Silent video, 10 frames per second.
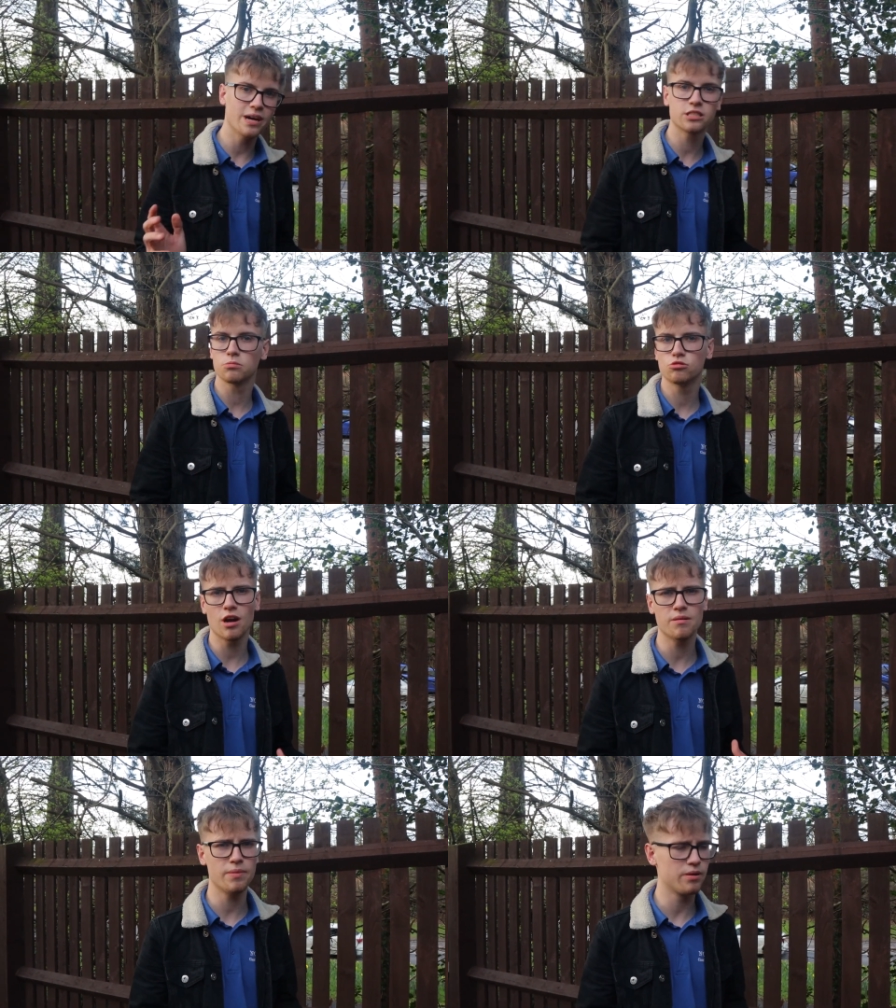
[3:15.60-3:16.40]
made some
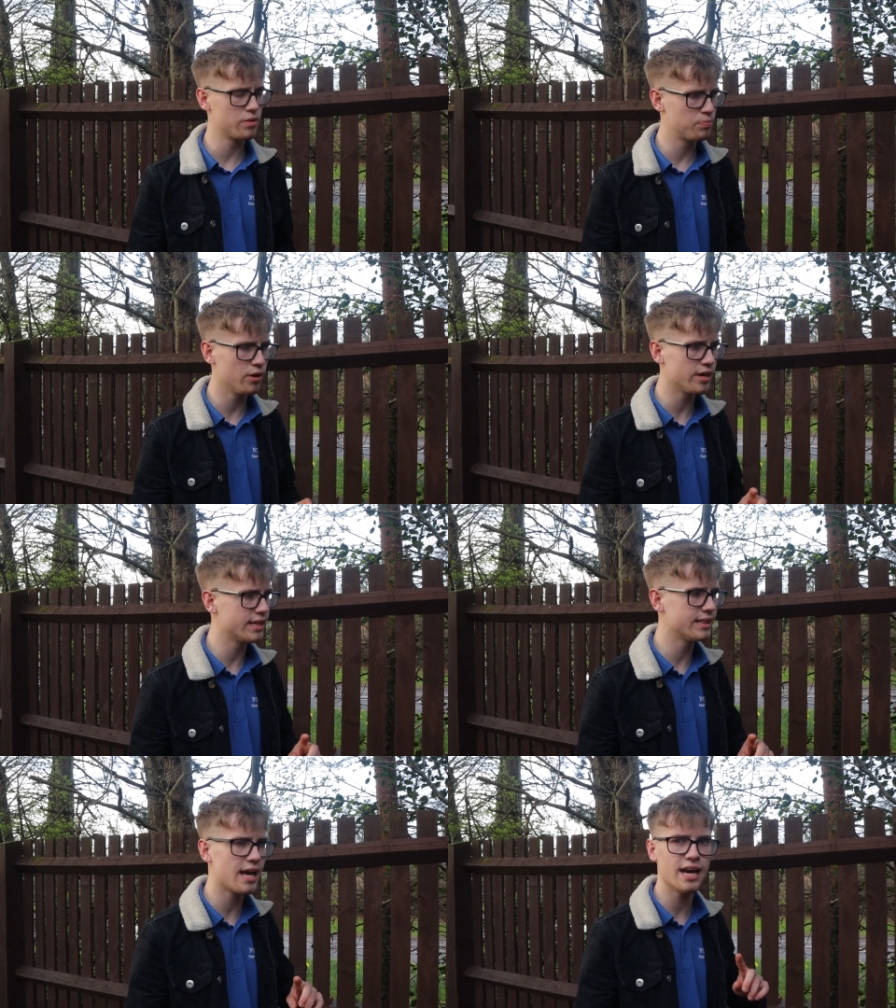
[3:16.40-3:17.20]
ground bait. We put
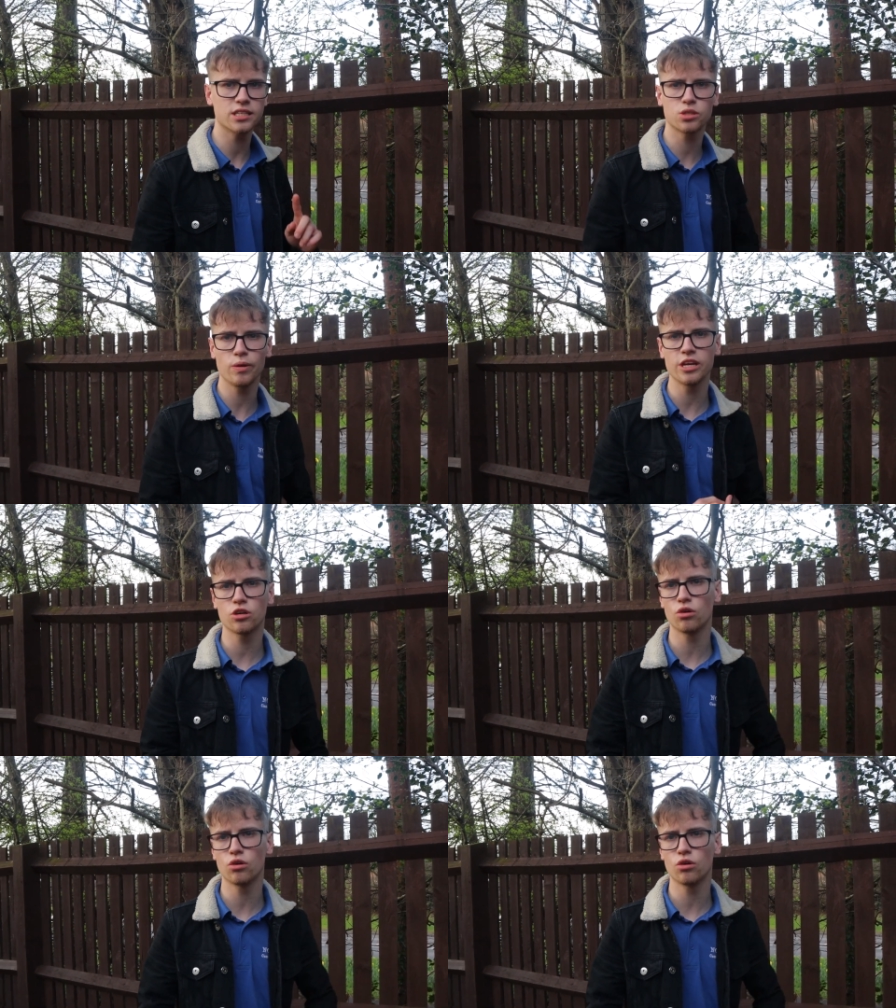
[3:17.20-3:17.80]
in there sweet